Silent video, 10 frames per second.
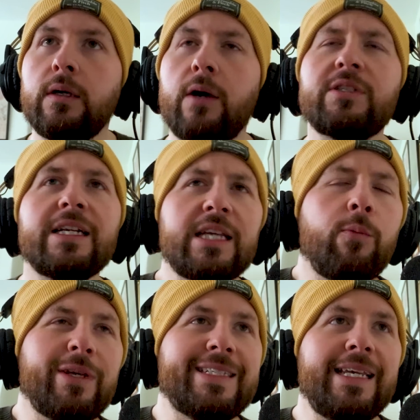I was going to say
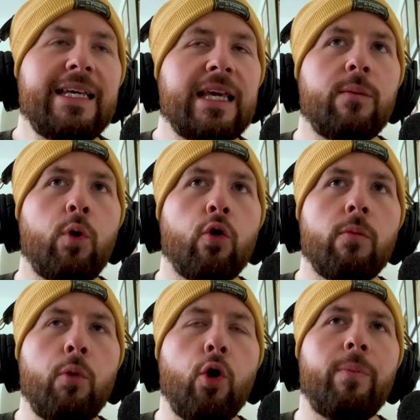we're seeing it more
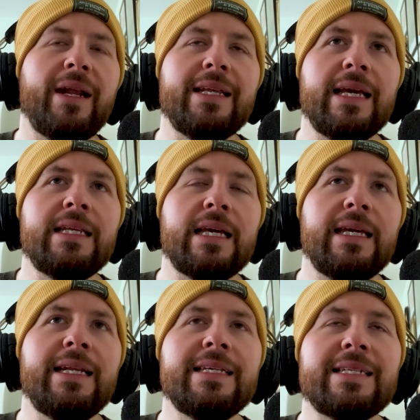and more, but
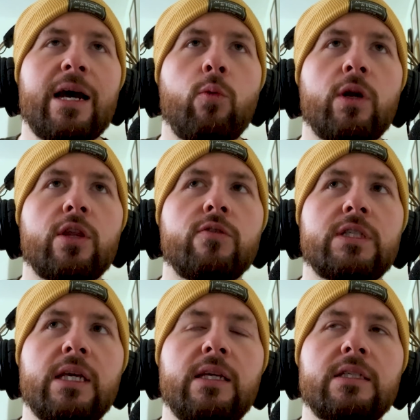it is now one of
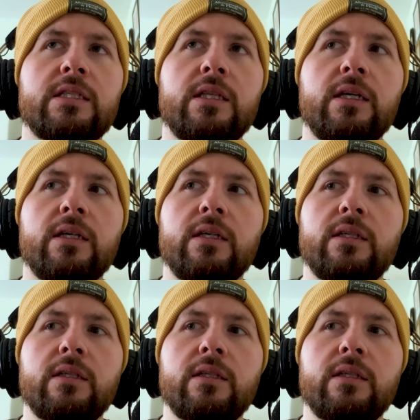those things that